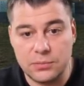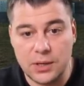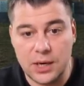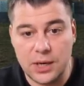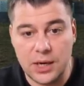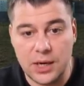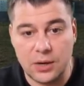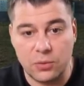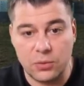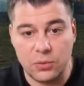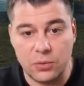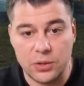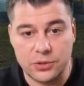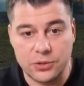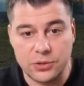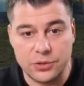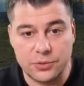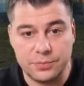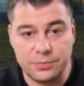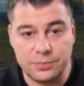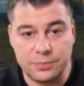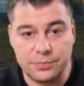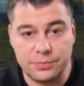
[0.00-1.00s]
I want
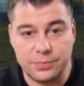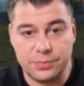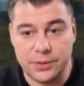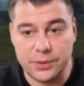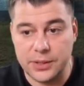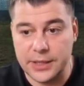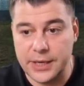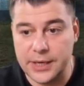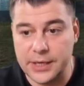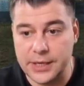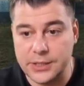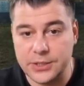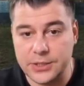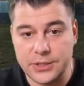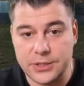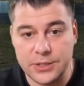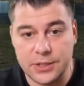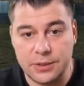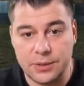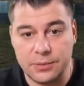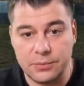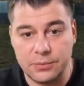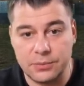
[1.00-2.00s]
to play
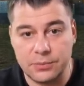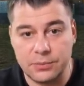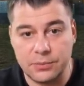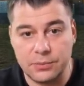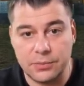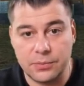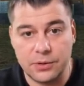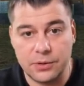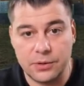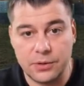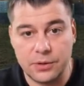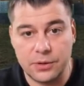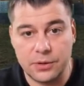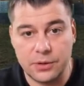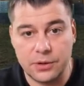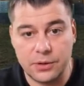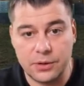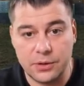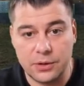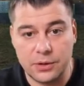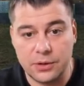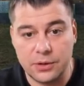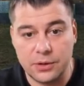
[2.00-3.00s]
some...
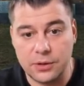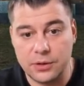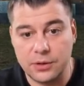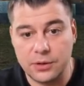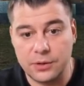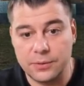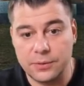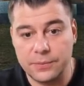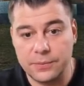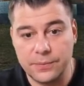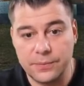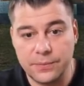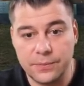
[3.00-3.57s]
Uh...